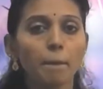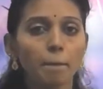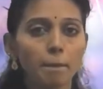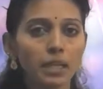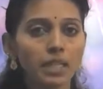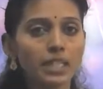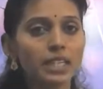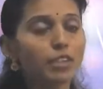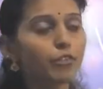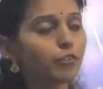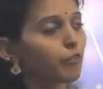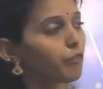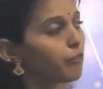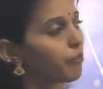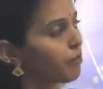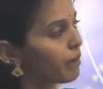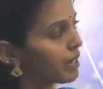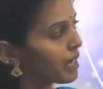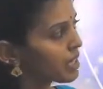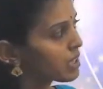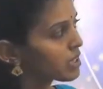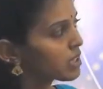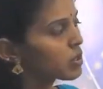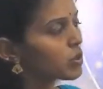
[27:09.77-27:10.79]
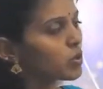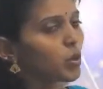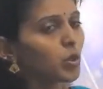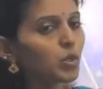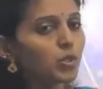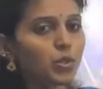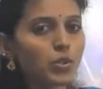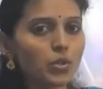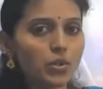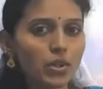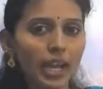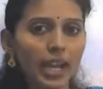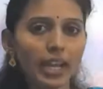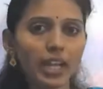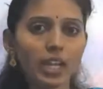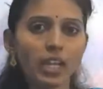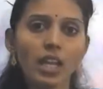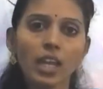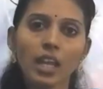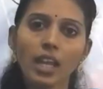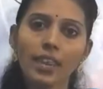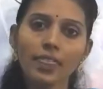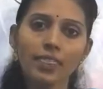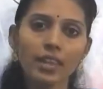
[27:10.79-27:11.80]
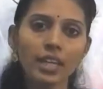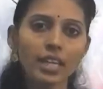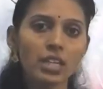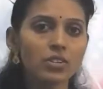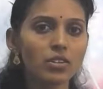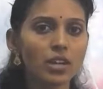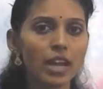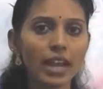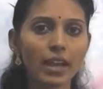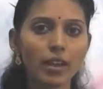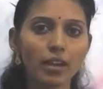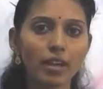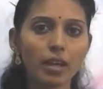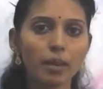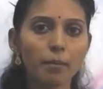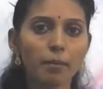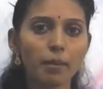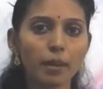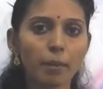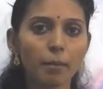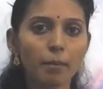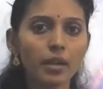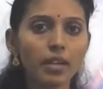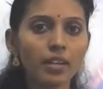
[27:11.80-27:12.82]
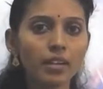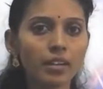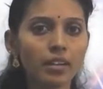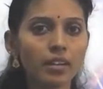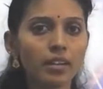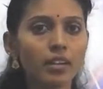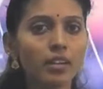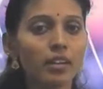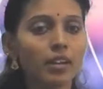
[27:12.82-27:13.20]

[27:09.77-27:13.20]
But if base is also triangle, then triangular pyramid.